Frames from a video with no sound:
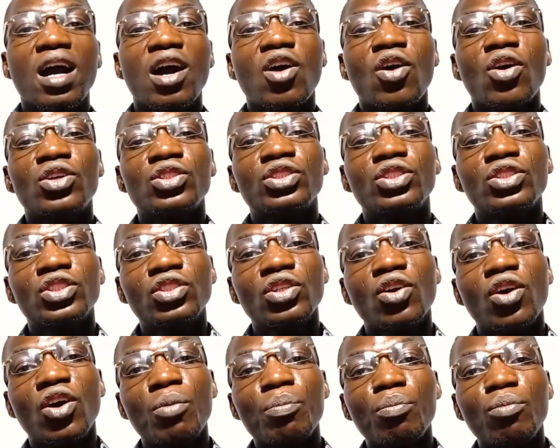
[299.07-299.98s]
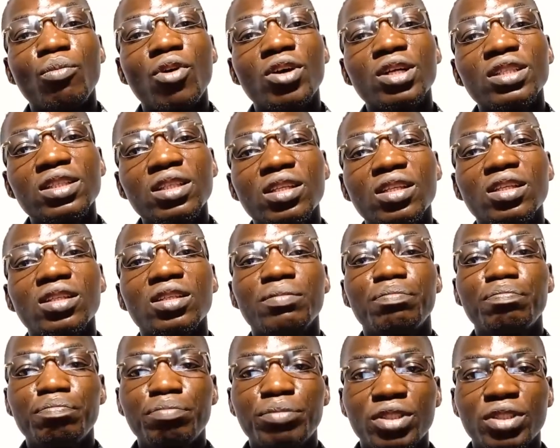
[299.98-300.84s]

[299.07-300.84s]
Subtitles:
on your monthly